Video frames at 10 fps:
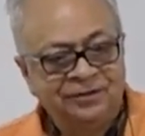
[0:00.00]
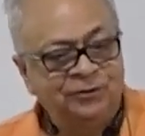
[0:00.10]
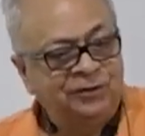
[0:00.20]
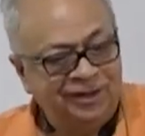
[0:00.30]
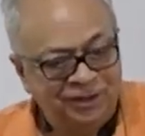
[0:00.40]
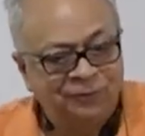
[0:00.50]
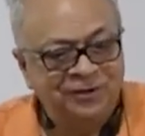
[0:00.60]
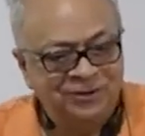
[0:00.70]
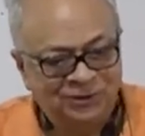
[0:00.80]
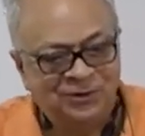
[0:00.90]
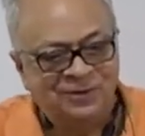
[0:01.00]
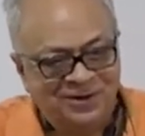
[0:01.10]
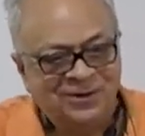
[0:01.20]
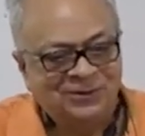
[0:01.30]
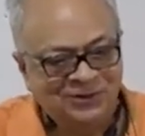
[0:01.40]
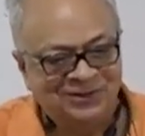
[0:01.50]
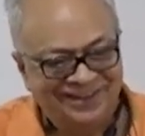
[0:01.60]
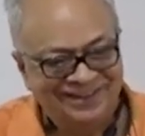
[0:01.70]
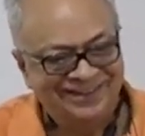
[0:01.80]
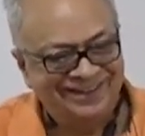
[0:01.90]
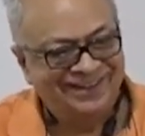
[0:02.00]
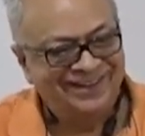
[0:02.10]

Salient features of Indian society.